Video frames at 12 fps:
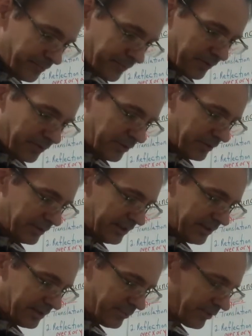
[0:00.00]
So I need
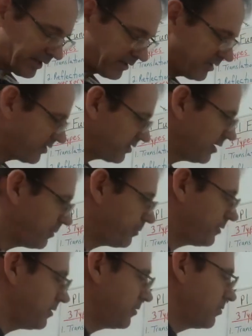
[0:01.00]
to bring this up
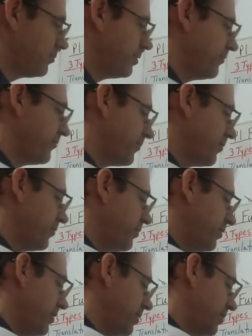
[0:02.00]
a little bit further
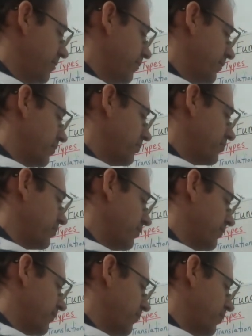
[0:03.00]
here. 1, 2, 3,
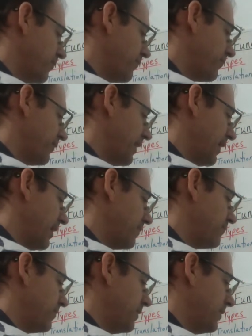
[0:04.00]
4,
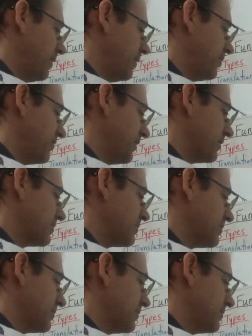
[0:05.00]
5, 6,
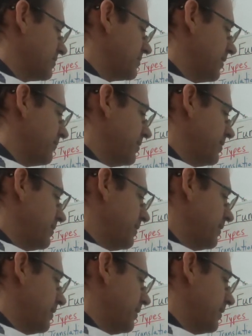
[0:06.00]
7,
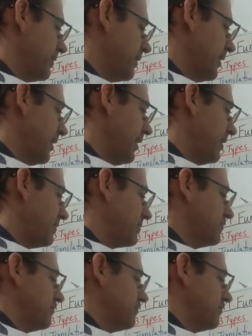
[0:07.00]
8.